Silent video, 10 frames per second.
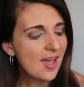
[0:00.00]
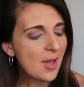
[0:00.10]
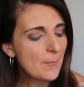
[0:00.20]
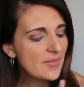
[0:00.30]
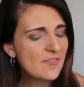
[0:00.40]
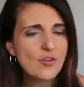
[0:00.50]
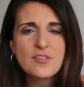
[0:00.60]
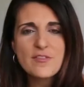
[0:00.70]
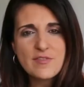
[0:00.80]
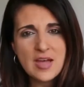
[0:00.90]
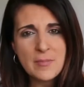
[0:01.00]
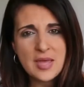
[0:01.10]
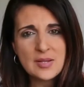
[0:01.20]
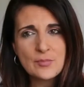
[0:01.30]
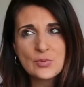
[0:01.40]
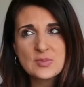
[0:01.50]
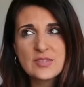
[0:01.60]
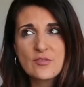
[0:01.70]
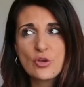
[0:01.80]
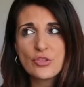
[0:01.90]
Um, but they've got the farm animals,
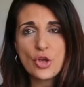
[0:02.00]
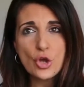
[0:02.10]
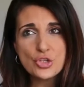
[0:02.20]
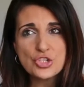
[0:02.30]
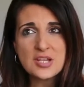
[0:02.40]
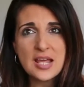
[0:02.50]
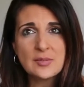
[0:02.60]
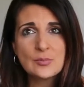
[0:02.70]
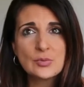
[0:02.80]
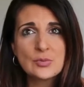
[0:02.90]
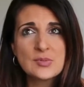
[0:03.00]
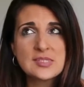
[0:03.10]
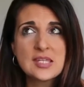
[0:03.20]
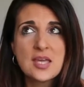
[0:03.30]
they've got the ocean animals,